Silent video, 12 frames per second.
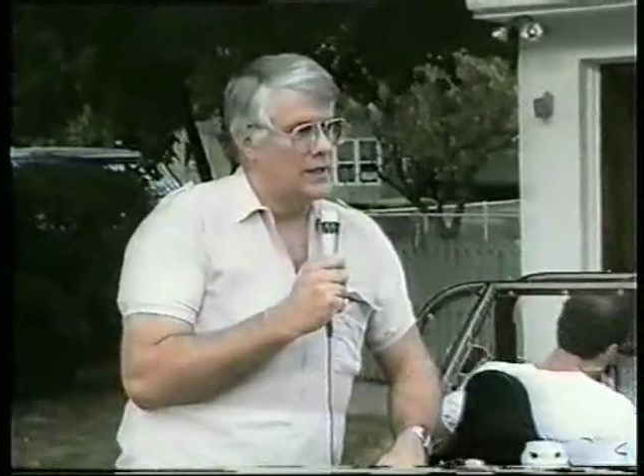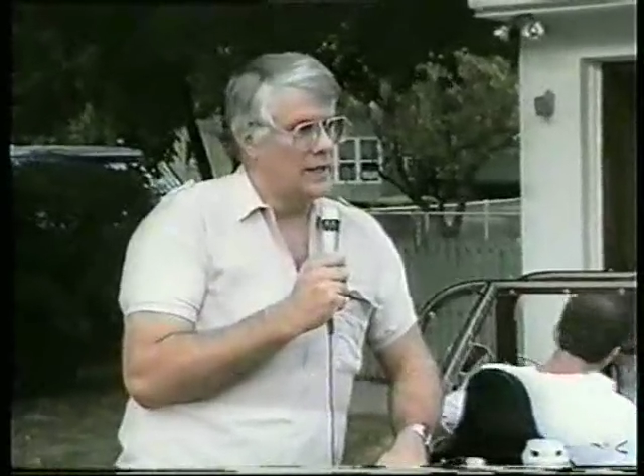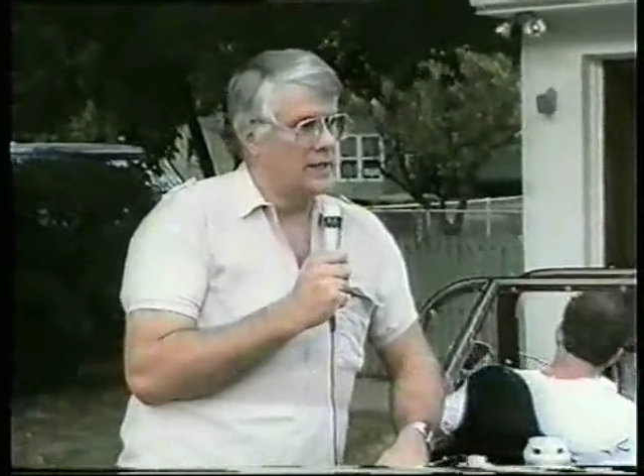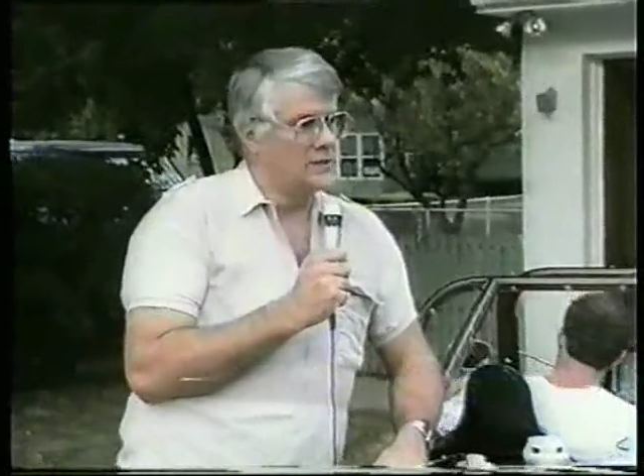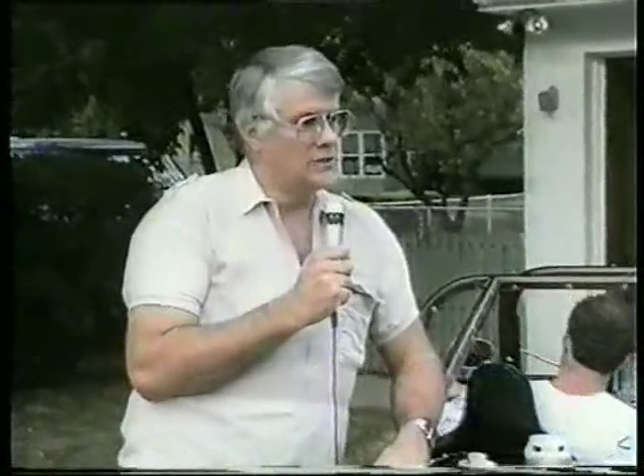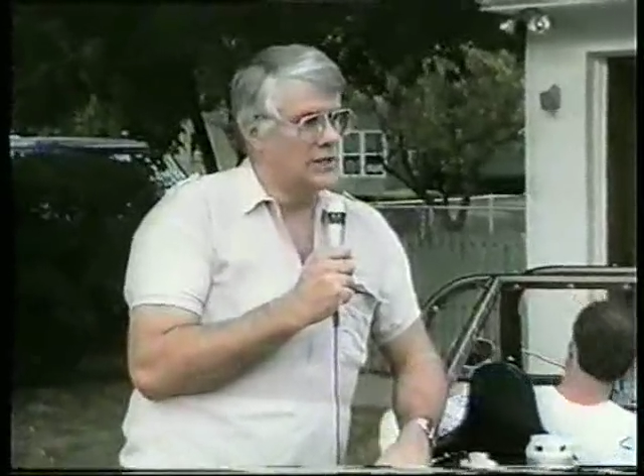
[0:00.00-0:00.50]

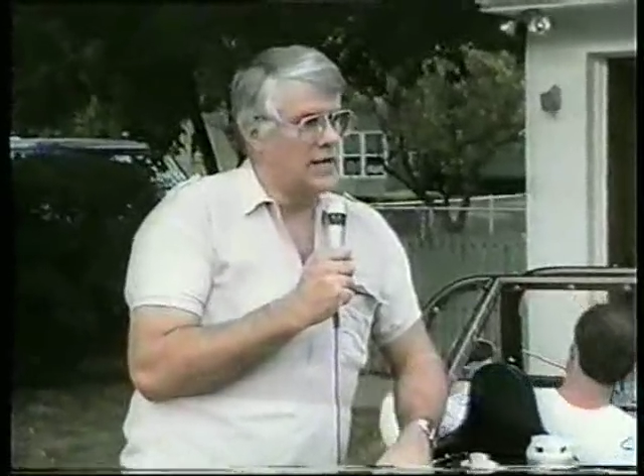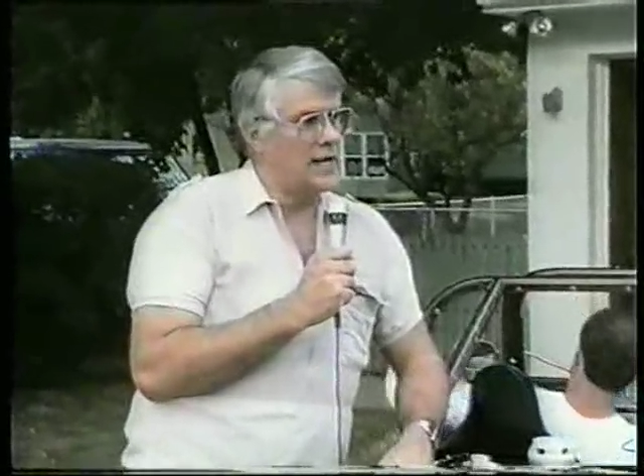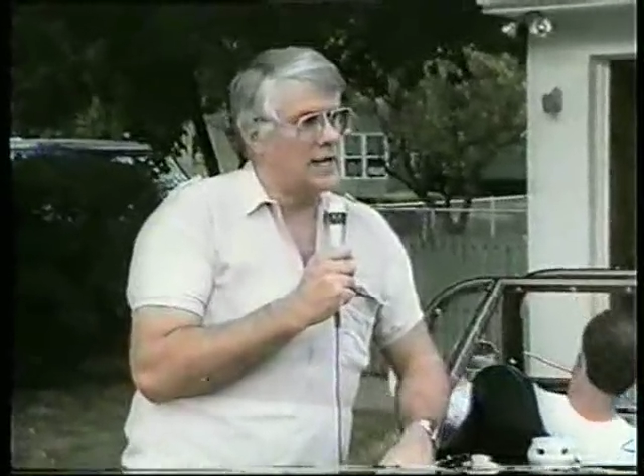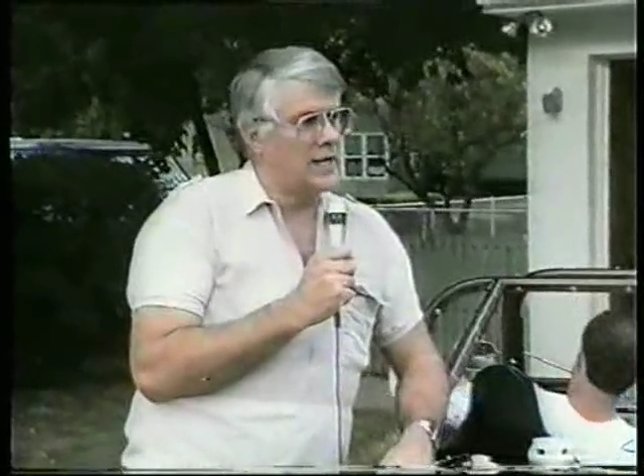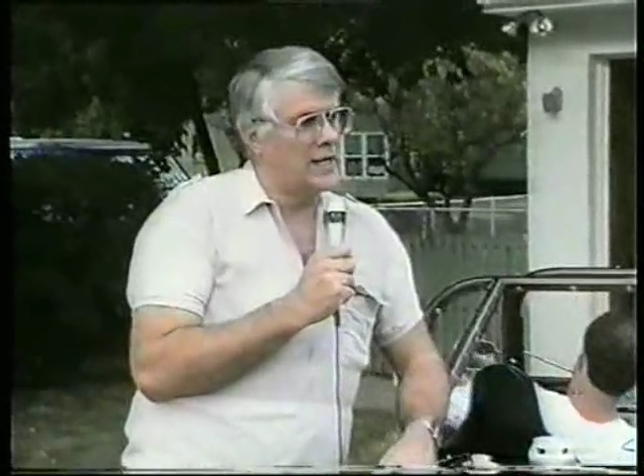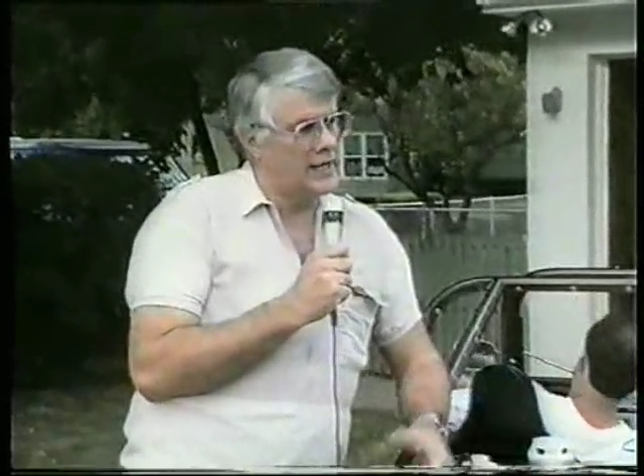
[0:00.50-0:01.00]
And so that,
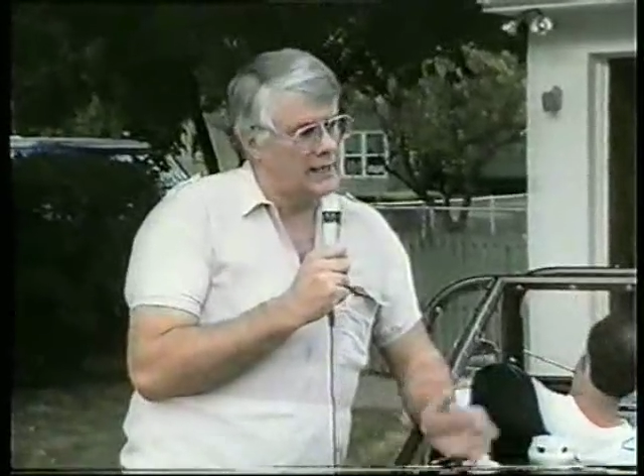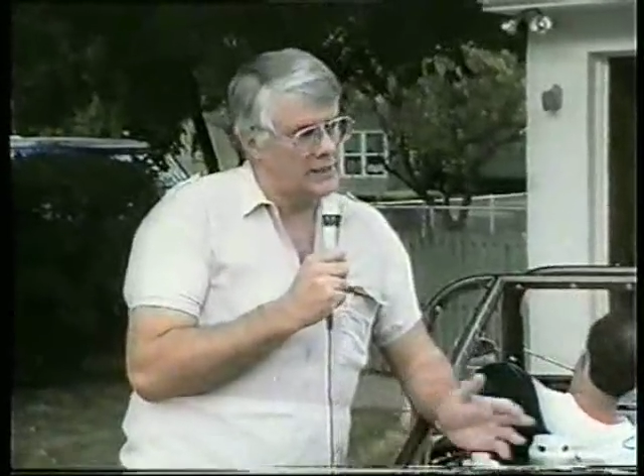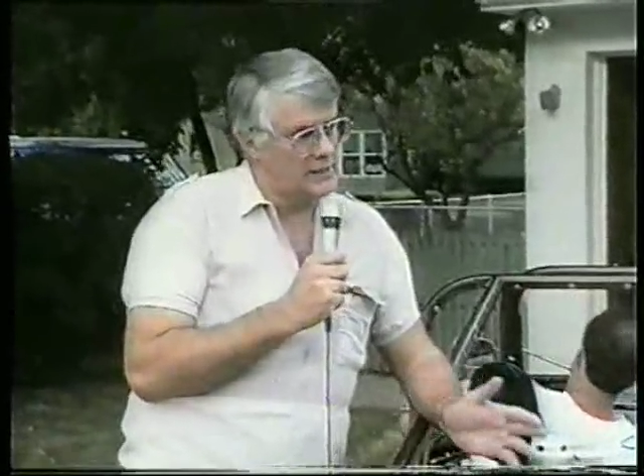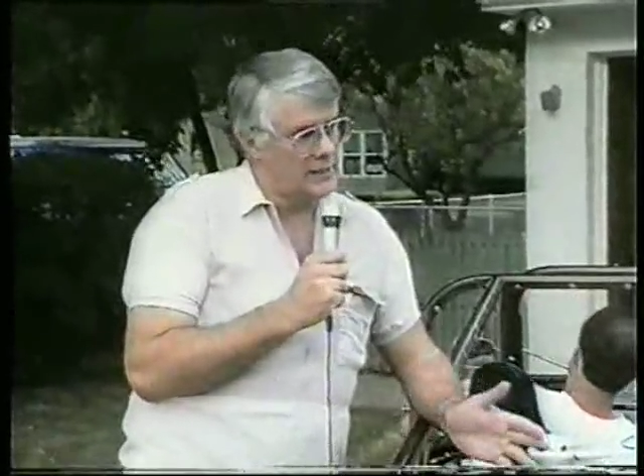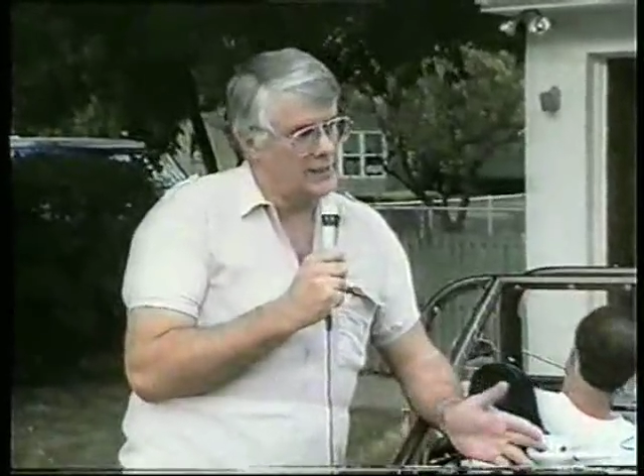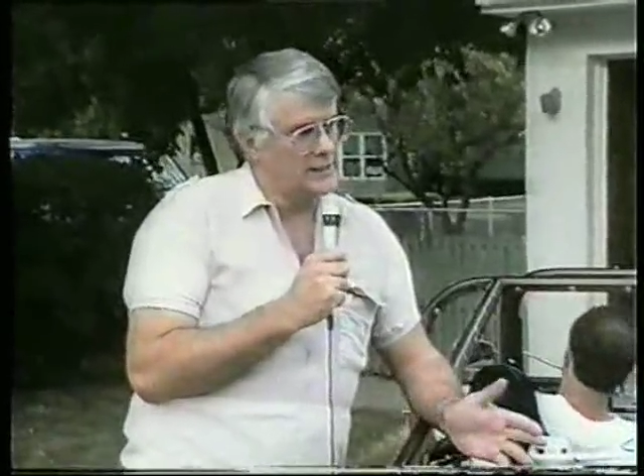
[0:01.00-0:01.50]
that led
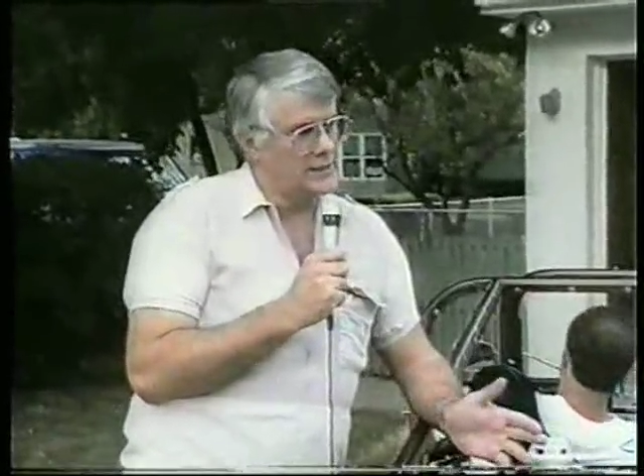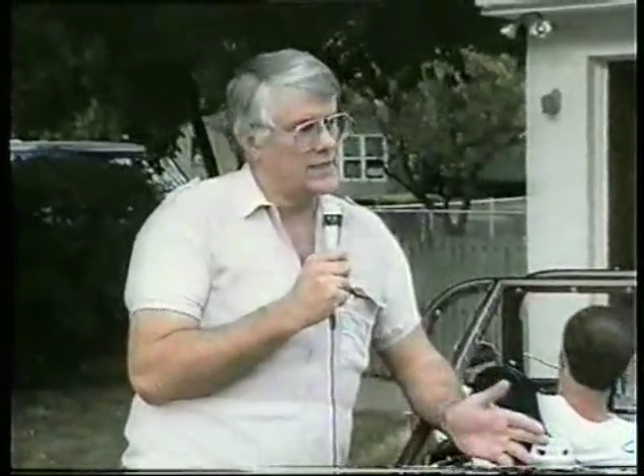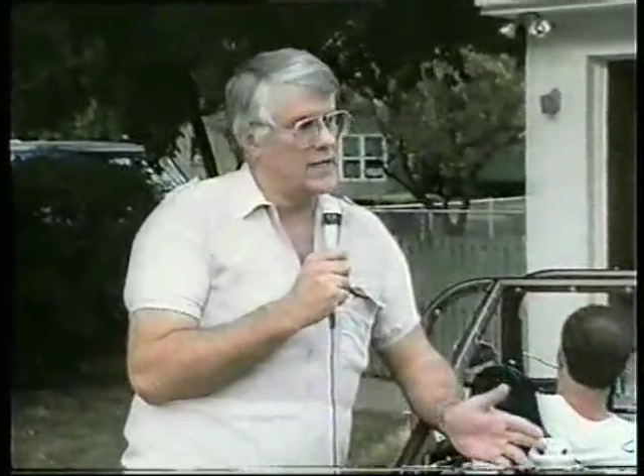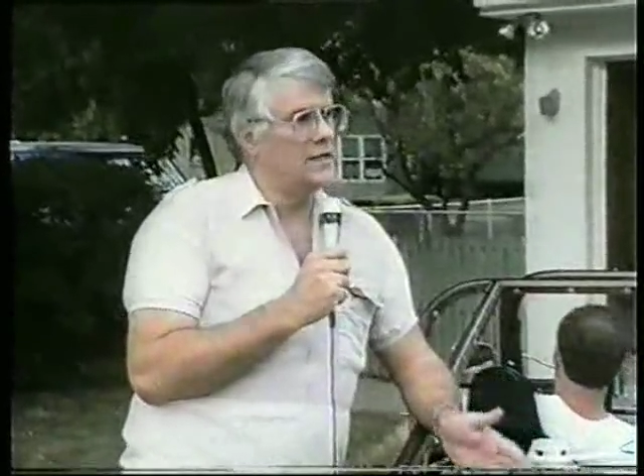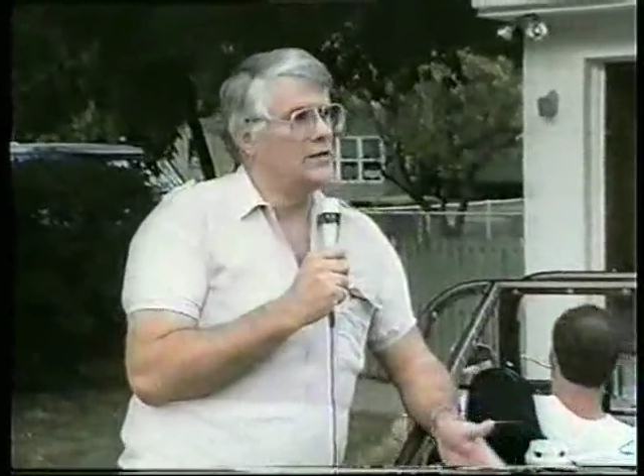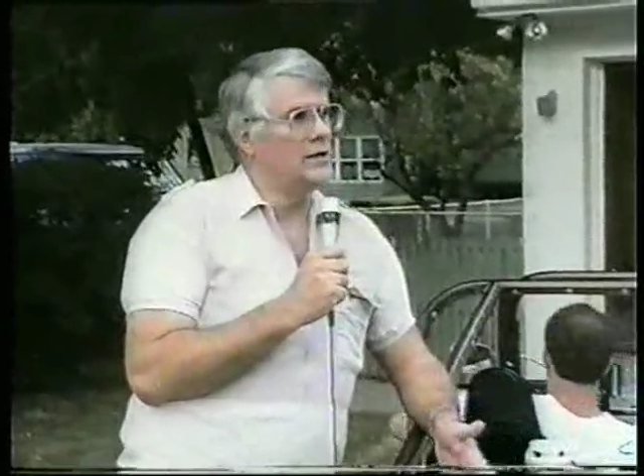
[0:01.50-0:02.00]
us, leads
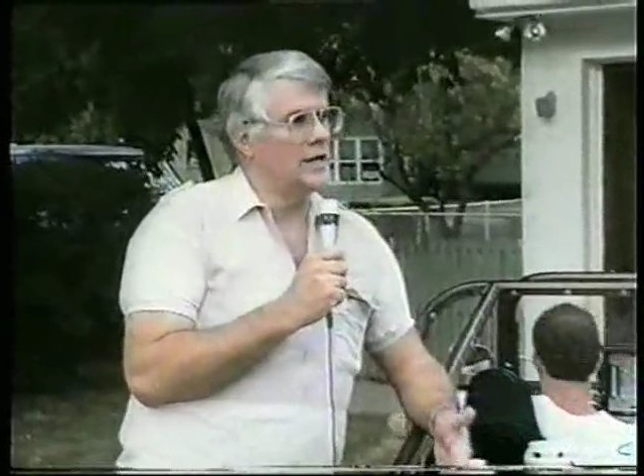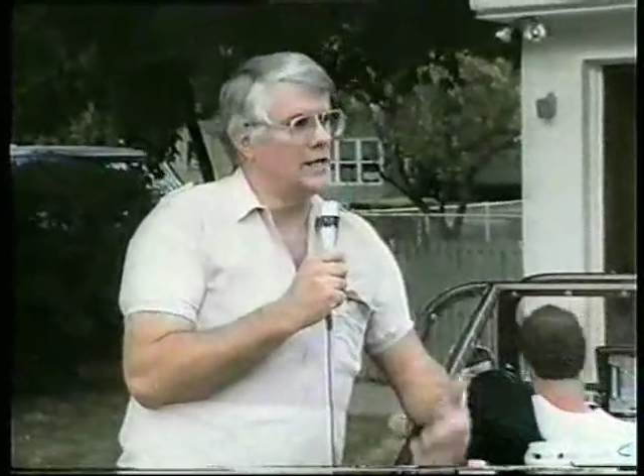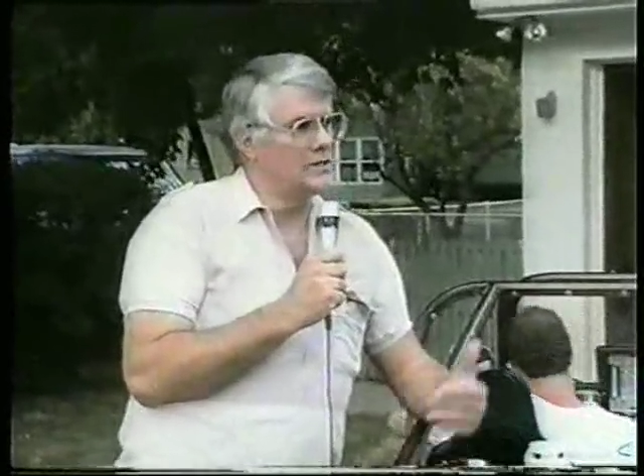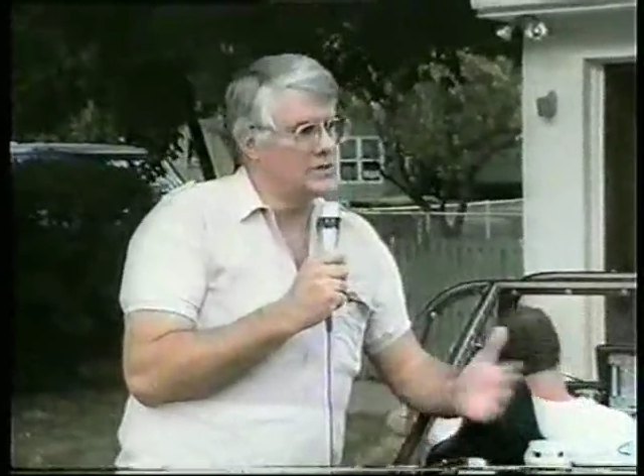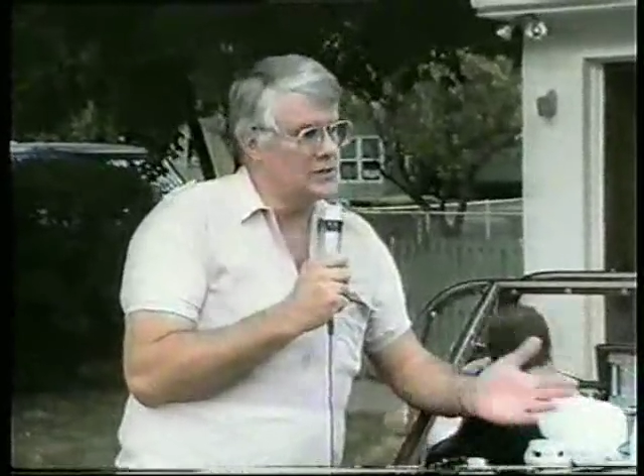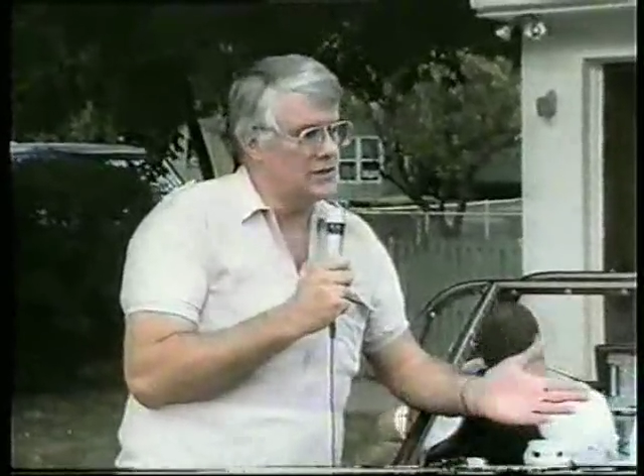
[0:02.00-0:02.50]
us now
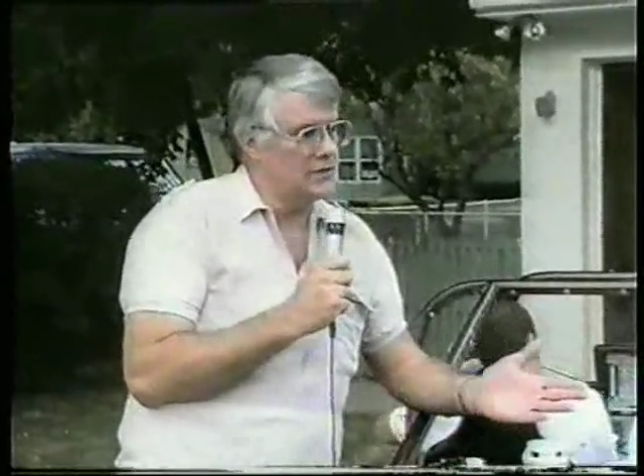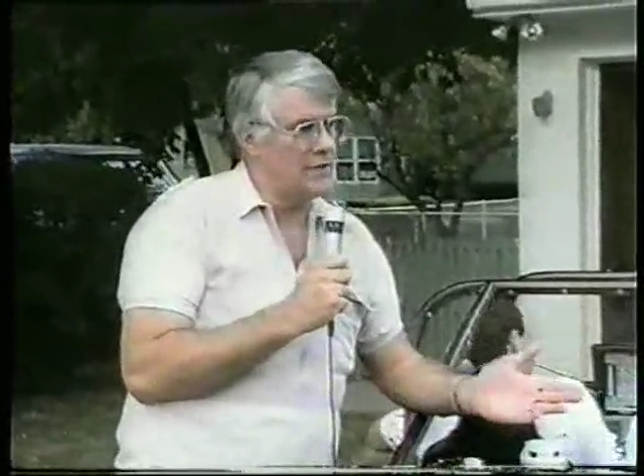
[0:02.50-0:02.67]
into